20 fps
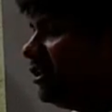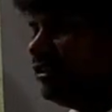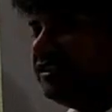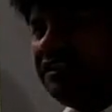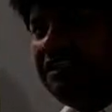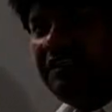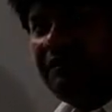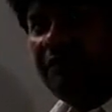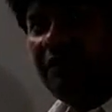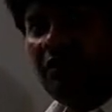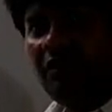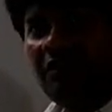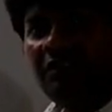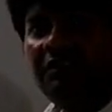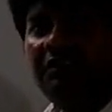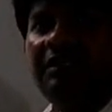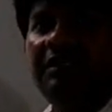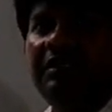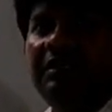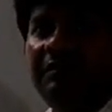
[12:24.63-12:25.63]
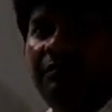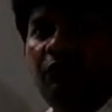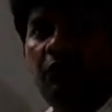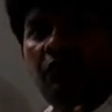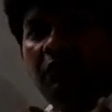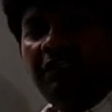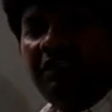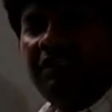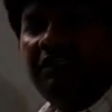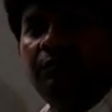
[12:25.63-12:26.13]
are seeing, because
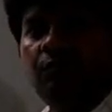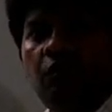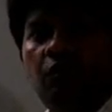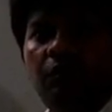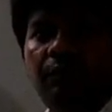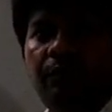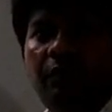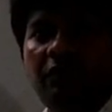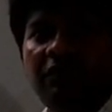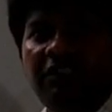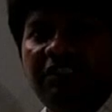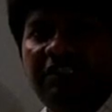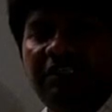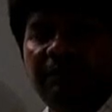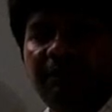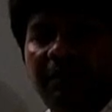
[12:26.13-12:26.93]
there is more processing